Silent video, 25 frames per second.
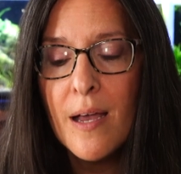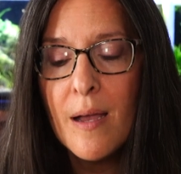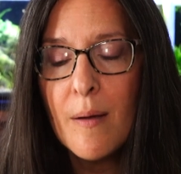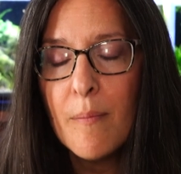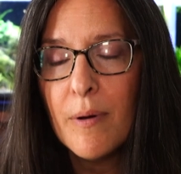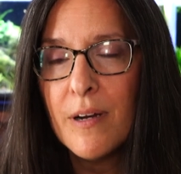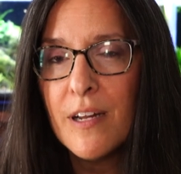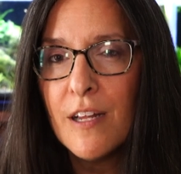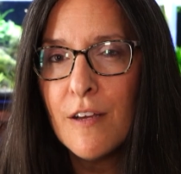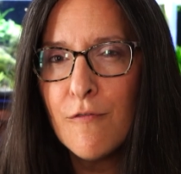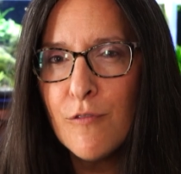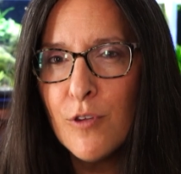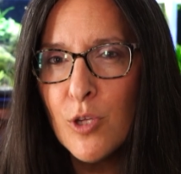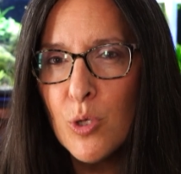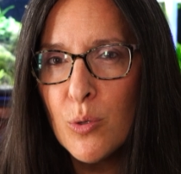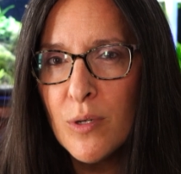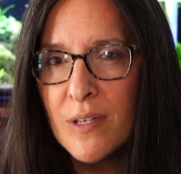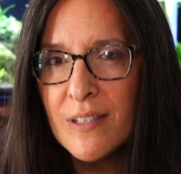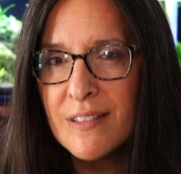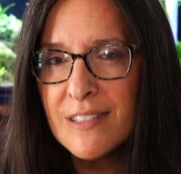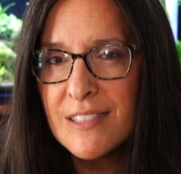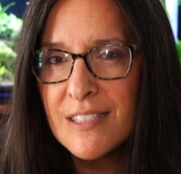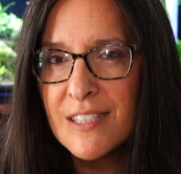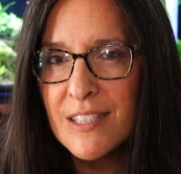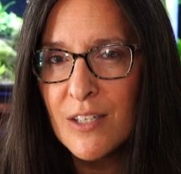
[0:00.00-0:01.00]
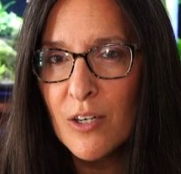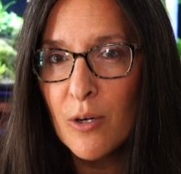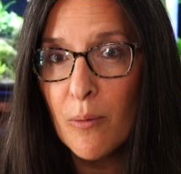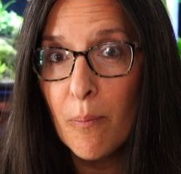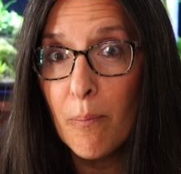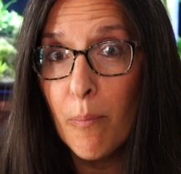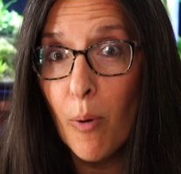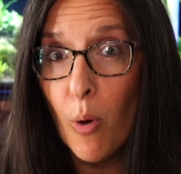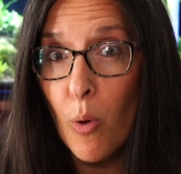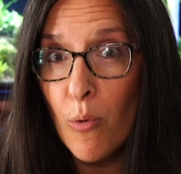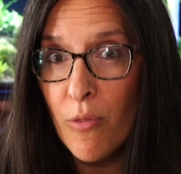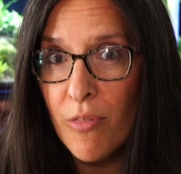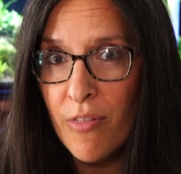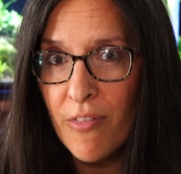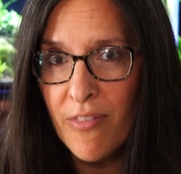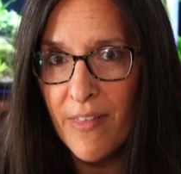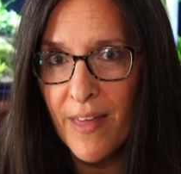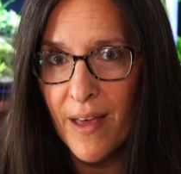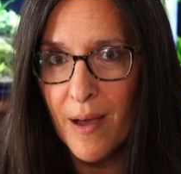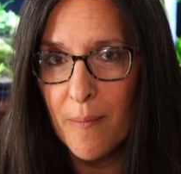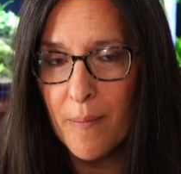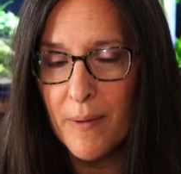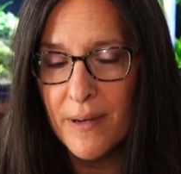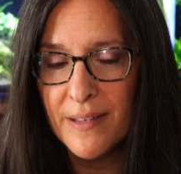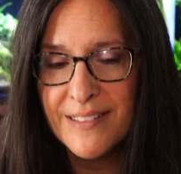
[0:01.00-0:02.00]
But if you consider both of
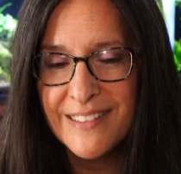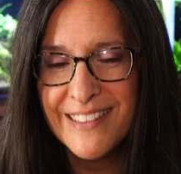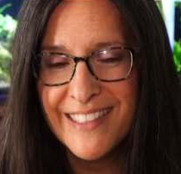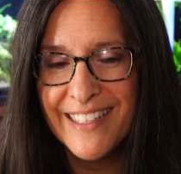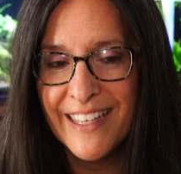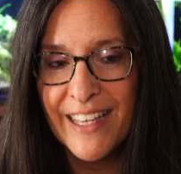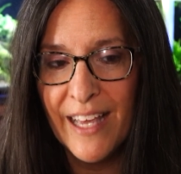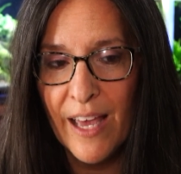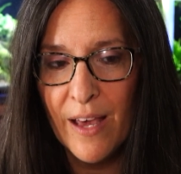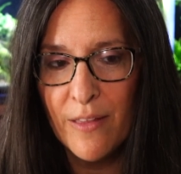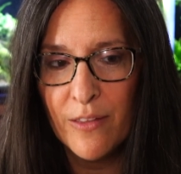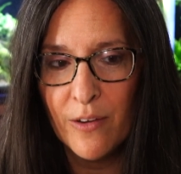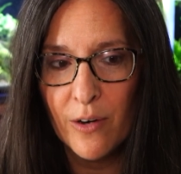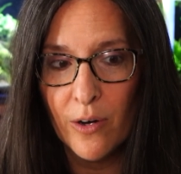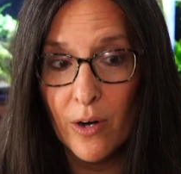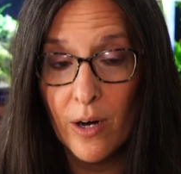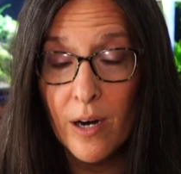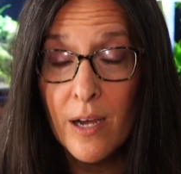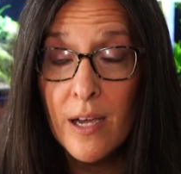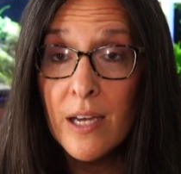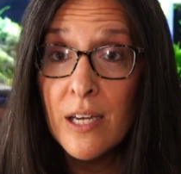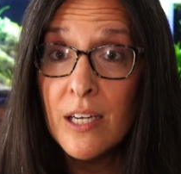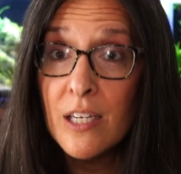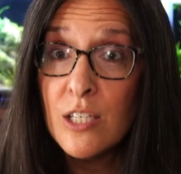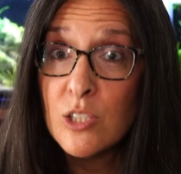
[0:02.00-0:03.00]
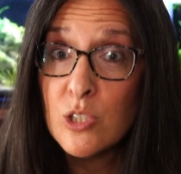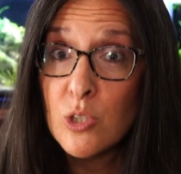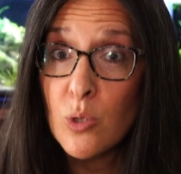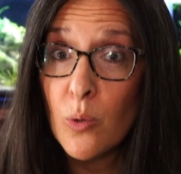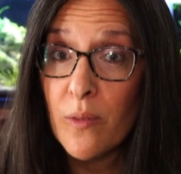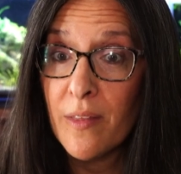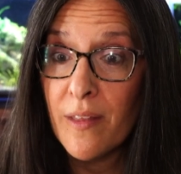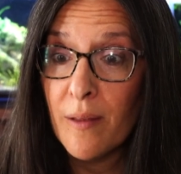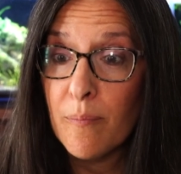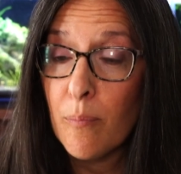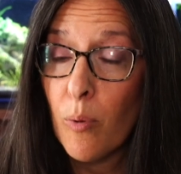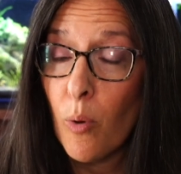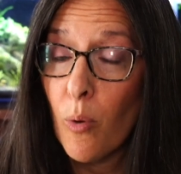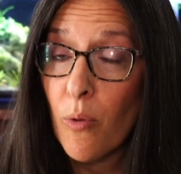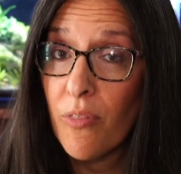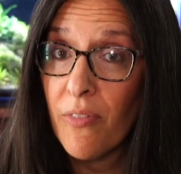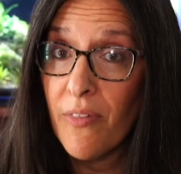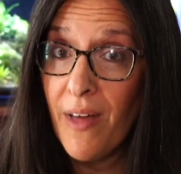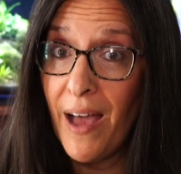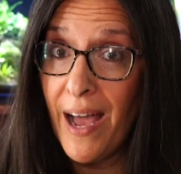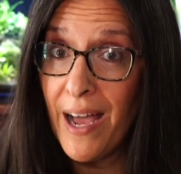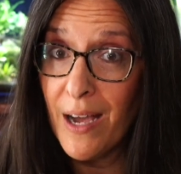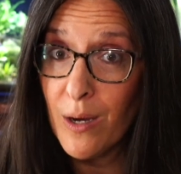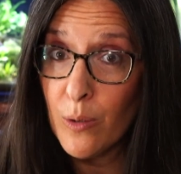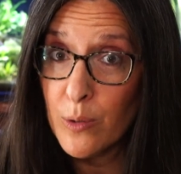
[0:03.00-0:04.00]
them together so that both the
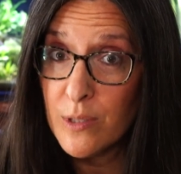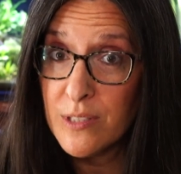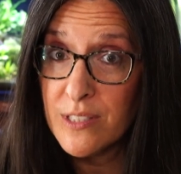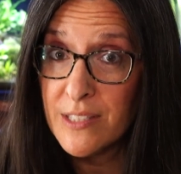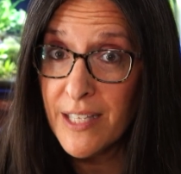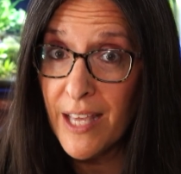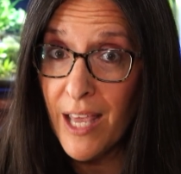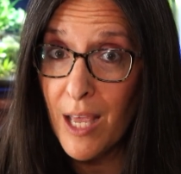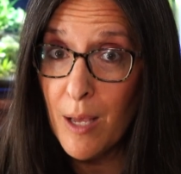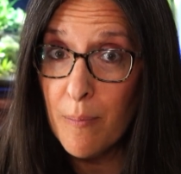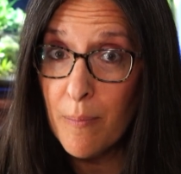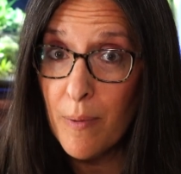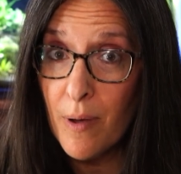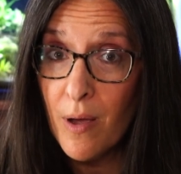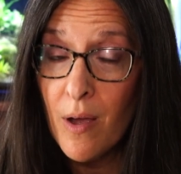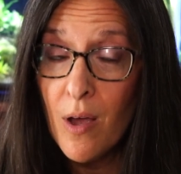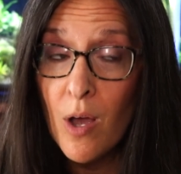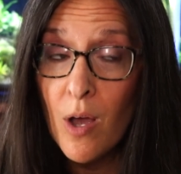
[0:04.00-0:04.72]
aquascape